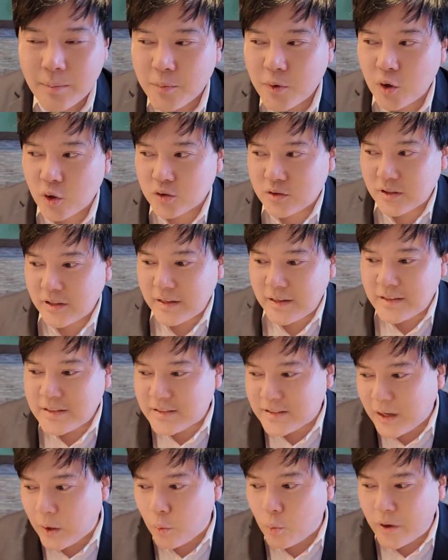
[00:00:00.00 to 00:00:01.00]
because in
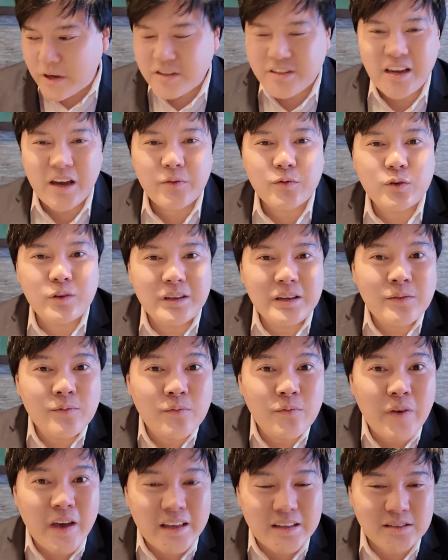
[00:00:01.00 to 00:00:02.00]
some way she has to
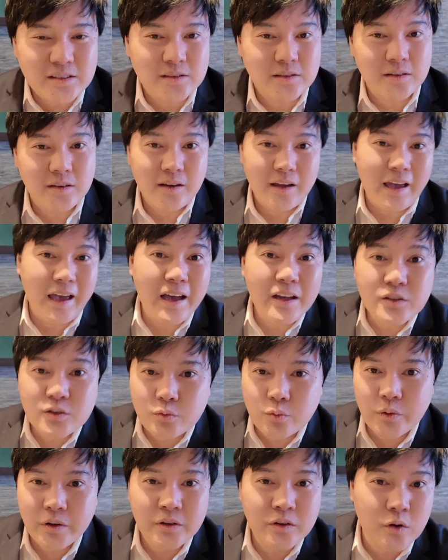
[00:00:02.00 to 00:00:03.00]
invest
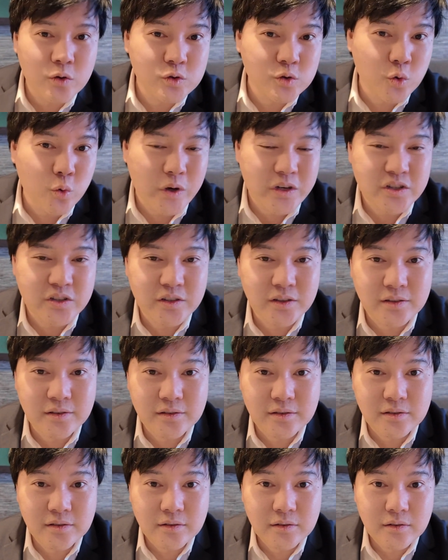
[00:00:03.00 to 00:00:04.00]
answering those
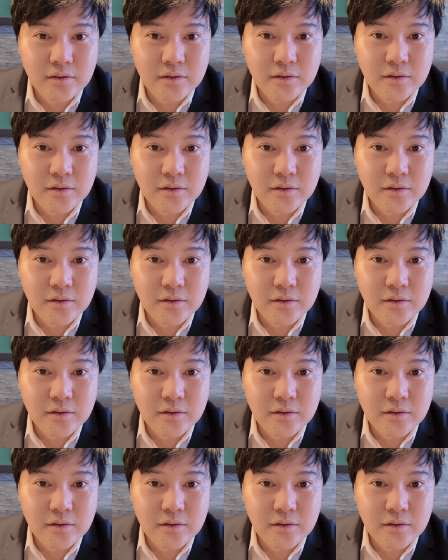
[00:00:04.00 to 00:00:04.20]
questions.